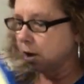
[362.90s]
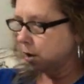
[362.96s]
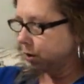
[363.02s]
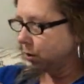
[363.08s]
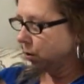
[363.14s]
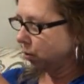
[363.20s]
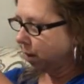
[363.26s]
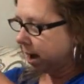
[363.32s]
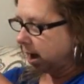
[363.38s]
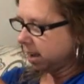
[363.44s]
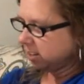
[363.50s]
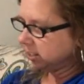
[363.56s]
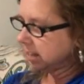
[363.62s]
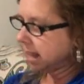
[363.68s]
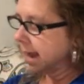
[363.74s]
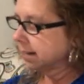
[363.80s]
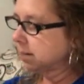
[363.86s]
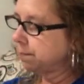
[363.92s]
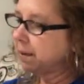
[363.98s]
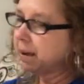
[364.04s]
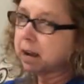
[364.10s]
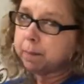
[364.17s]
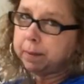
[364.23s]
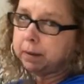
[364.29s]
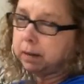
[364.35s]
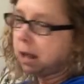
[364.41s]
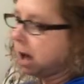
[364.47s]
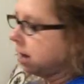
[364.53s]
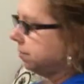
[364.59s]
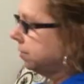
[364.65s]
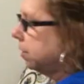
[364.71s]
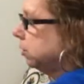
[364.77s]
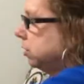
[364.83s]
I like to pick up a
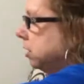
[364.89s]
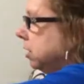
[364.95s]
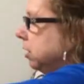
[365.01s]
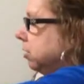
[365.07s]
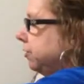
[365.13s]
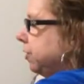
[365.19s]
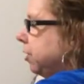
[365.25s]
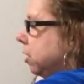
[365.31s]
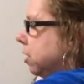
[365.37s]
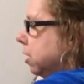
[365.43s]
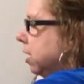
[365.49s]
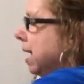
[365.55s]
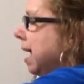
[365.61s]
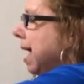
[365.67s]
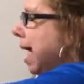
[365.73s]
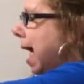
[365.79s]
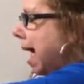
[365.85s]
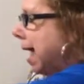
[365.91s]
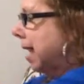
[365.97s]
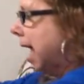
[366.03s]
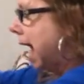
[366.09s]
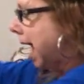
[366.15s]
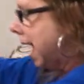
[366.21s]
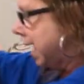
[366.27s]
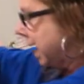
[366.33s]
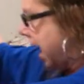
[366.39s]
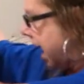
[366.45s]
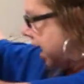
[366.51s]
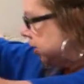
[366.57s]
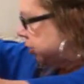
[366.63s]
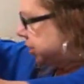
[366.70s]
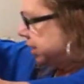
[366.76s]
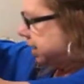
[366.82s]
lot of those things for her. And I
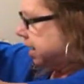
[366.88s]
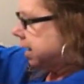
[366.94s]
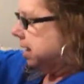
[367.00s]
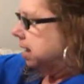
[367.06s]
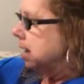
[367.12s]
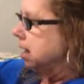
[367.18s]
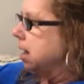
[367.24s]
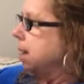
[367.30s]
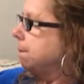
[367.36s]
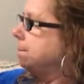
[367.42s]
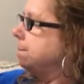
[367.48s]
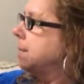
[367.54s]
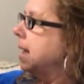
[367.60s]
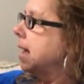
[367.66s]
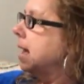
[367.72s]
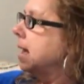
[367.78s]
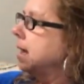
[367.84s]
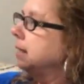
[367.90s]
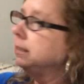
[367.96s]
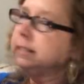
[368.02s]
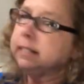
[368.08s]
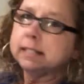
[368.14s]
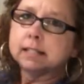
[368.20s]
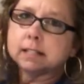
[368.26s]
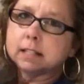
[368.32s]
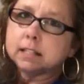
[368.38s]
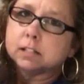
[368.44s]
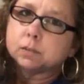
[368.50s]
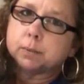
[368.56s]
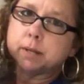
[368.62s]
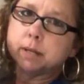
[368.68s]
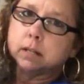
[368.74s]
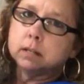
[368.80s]
actually May list
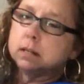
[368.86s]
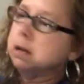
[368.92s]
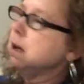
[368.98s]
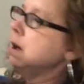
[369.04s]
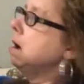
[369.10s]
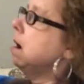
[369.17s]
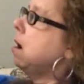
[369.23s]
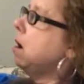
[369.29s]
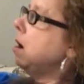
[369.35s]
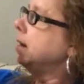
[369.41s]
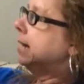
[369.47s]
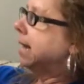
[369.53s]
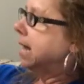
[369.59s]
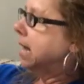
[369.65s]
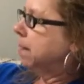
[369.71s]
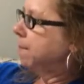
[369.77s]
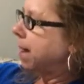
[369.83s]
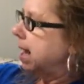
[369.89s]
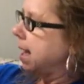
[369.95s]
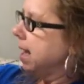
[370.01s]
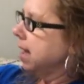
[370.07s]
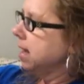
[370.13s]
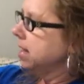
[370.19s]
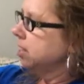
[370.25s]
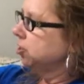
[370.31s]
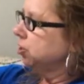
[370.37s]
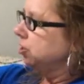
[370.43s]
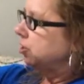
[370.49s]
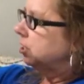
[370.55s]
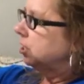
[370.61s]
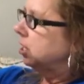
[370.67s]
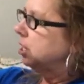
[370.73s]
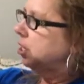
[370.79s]
this one on eBay. It's
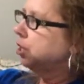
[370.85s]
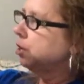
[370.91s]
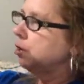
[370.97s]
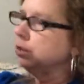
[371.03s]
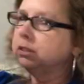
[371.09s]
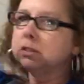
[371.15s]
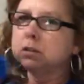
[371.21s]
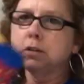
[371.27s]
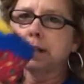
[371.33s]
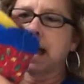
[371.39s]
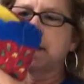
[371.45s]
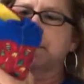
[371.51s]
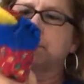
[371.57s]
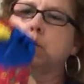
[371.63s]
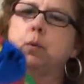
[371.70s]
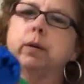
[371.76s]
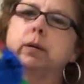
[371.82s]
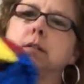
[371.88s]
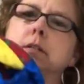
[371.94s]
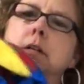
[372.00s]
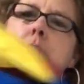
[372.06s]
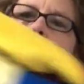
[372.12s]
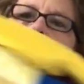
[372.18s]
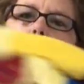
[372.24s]
just a cute little lap quilt.